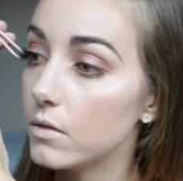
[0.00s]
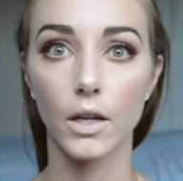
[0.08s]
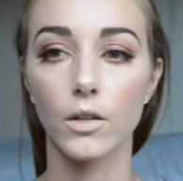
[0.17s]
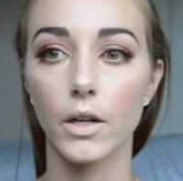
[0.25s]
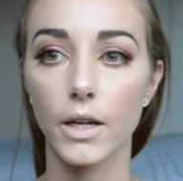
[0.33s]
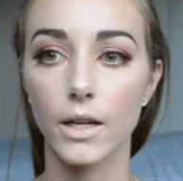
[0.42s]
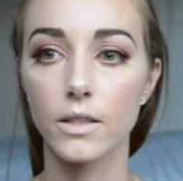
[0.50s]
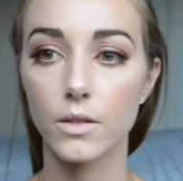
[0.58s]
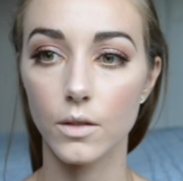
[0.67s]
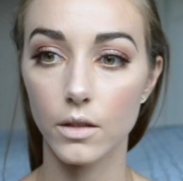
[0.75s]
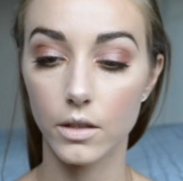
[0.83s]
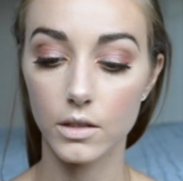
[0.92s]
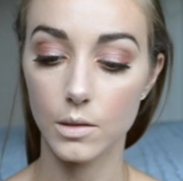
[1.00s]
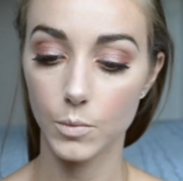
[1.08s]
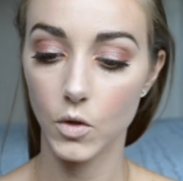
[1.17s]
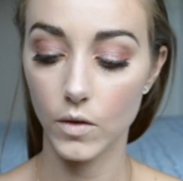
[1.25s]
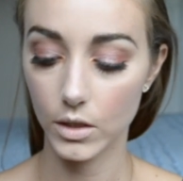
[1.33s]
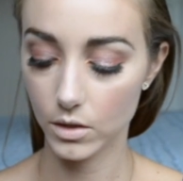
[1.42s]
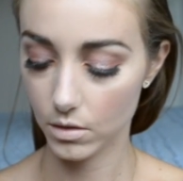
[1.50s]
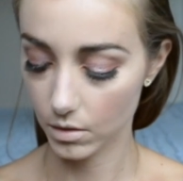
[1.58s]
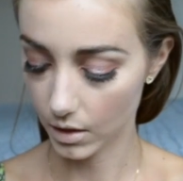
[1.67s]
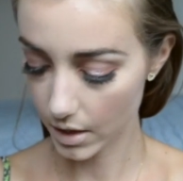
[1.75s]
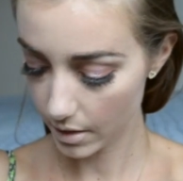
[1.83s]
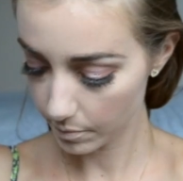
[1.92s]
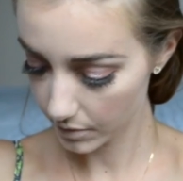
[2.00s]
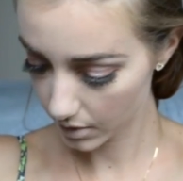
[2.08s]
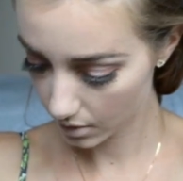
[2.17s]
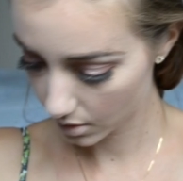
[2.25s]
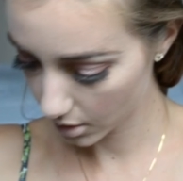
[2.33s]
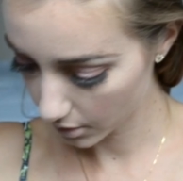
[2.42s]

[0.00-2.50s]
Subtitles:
Alright guys, let's move on to the lips.